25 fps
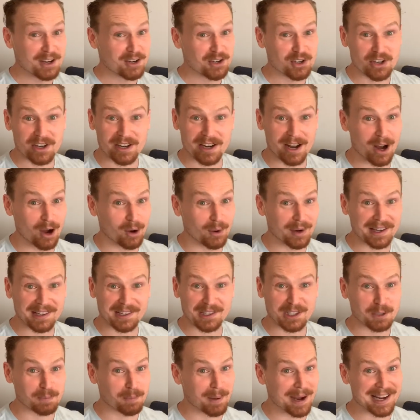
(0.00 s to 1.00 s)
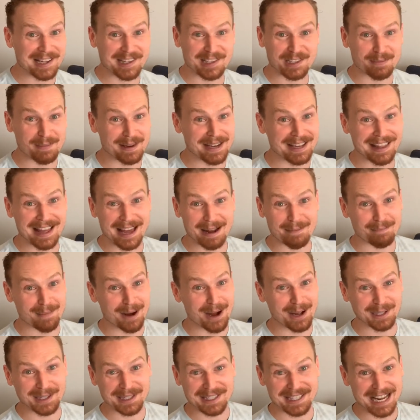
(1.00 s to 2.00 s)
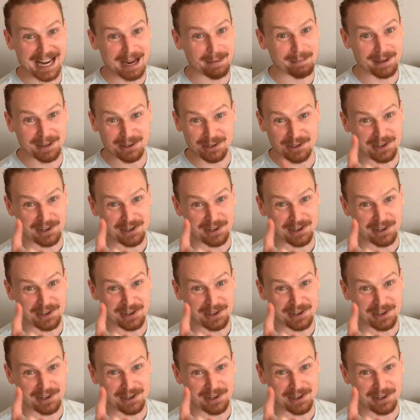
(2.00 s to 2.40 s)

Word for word: She always spites me, that Molly Damon.